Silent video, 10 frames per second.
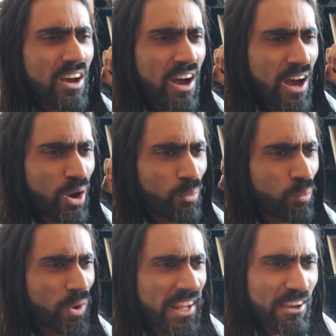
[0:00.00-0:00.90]

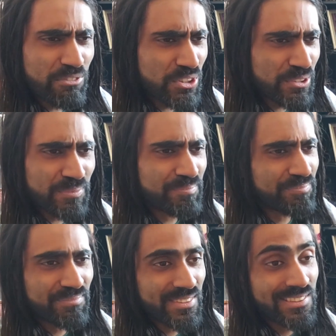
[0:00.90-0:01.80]
whatever
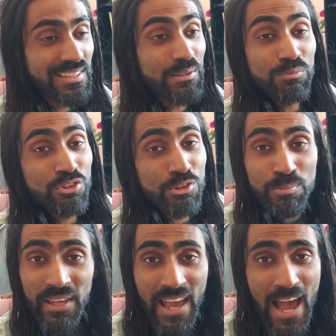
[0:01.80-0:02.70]
seems to
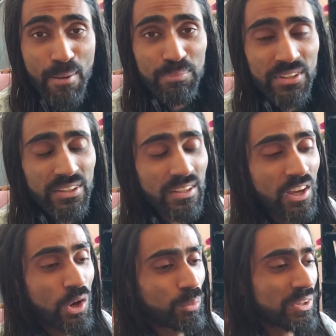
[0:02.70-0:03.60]
be happening,
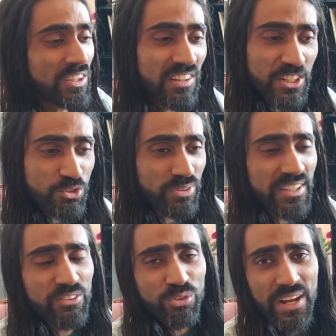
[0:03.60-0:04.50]
we can literally
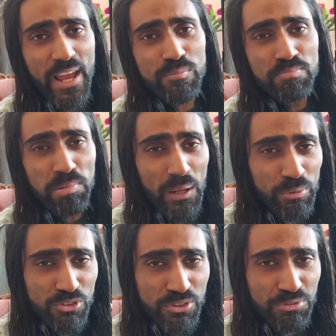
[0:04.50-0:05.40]
create
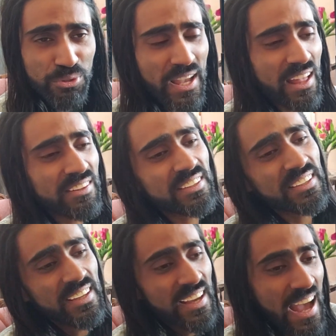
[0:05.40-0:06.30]
bubbles of reality
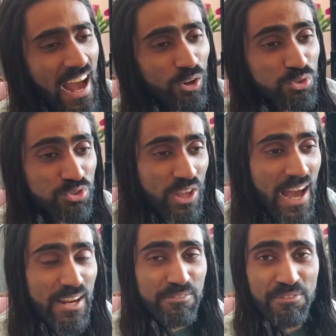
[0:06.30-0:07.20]

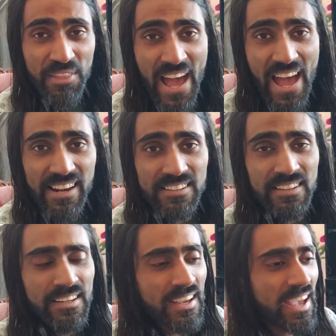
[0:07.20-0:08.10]
outside of that
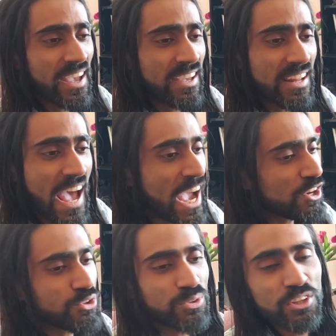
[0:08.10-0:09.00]
and
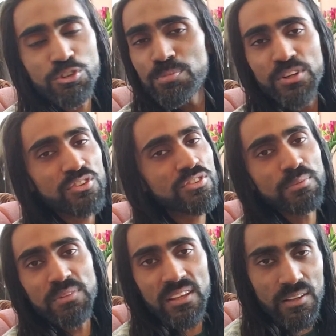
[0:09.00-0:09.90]
actually experience
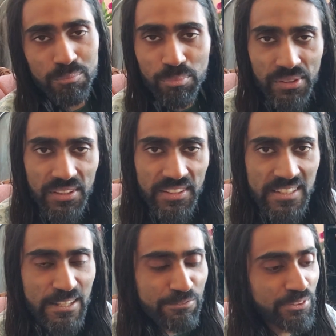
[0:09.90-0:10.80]
something completely
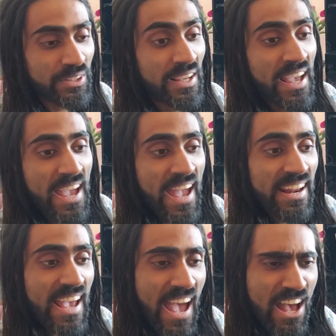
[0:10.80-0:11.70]
different.
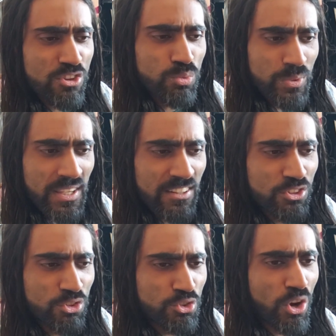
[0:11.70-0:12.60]
And as we get
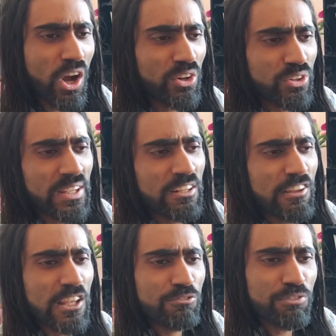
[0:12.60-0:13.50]
stronger in
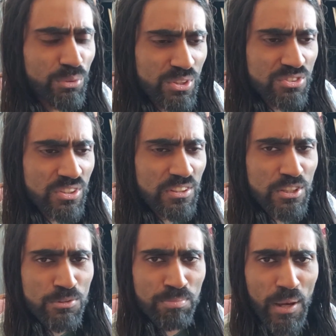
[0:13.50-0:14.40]
influencing
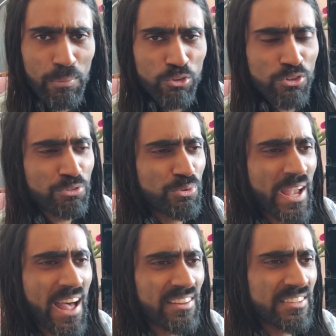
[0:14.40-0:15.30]
these bubbles of
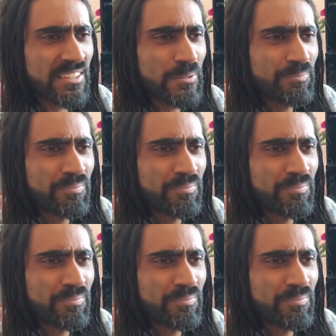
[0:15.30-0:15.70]
reality